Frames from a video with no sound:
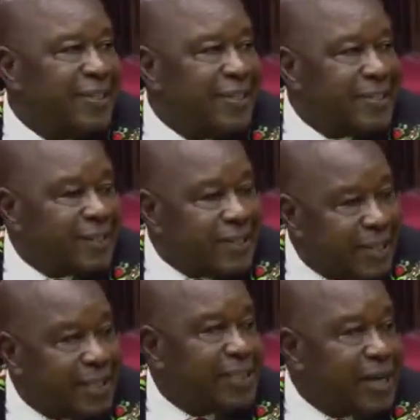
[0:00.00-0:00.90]
has
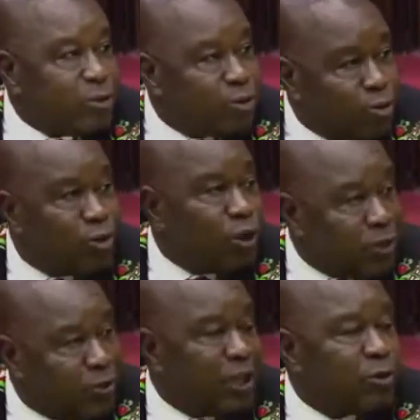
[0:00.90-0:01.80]
reached out
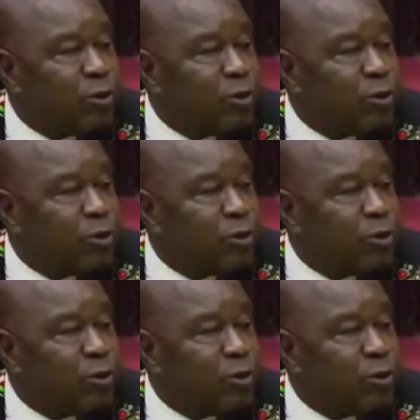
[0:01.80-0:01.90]
to that